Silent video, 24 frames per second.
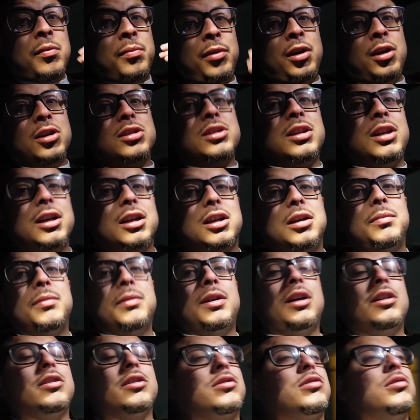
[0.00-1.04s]
a merch line coming
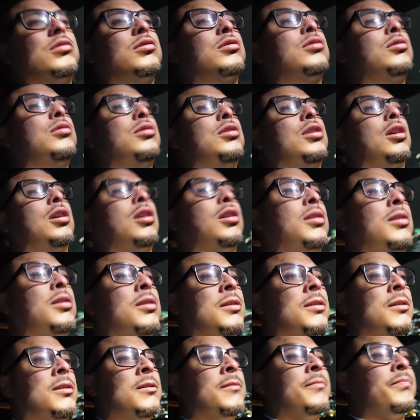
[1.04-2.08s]
out soon too, y'all.
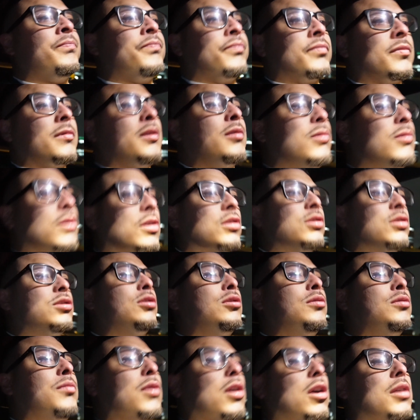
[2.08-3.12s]
Real
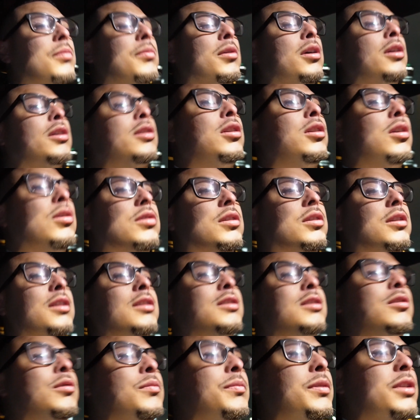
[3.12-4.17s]
soon, Martymar clothing
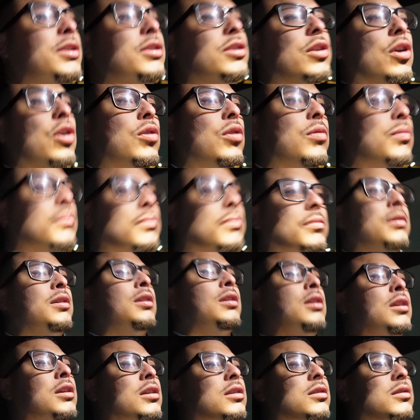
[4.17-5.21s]
is gonna be dope.
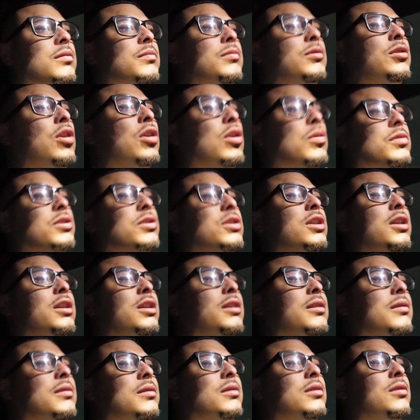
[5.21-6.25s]
Some dope
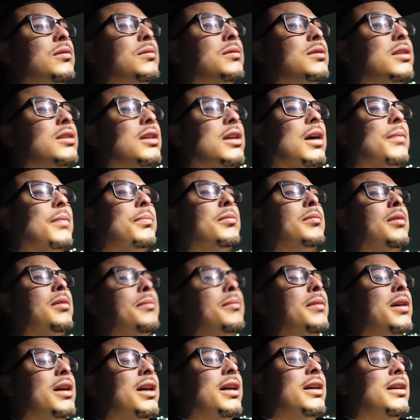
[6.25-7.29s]
shit. You know what I'm saying? I put my
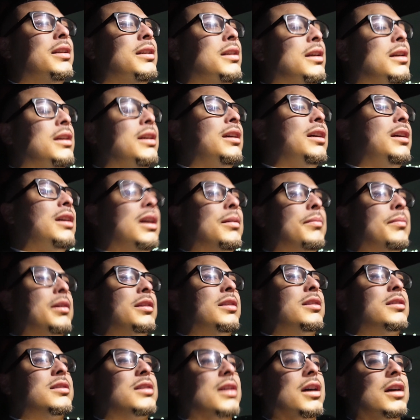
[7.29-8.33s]
mind and my
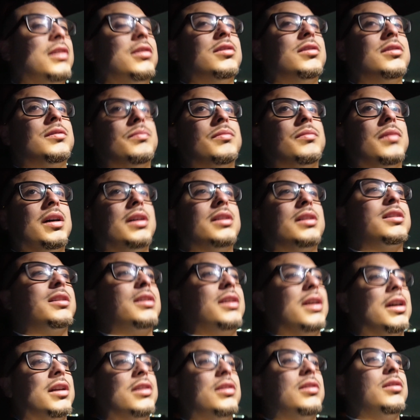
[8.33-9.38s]
designer's mind
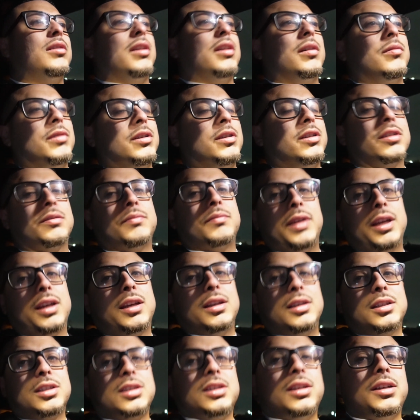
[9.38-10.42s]
together, and we just
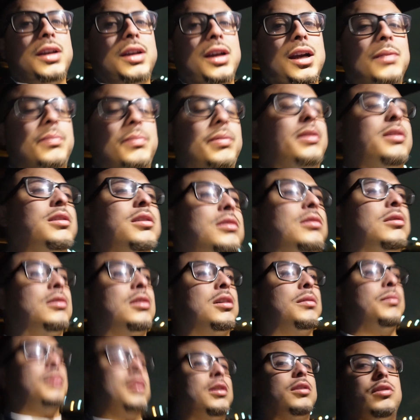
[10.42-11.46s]
making shit happen. It's gonna
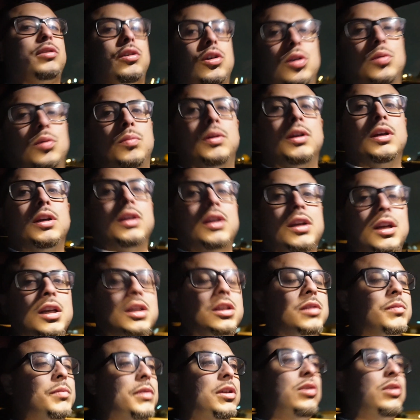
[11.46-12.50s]
come out dope.
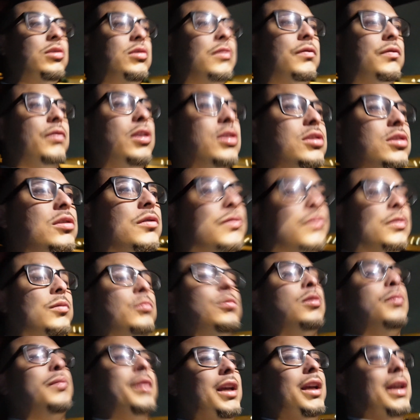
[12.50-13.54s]
It's gonna be universal for
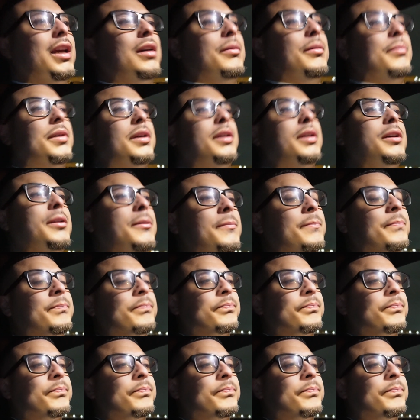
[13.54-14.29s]
women and men.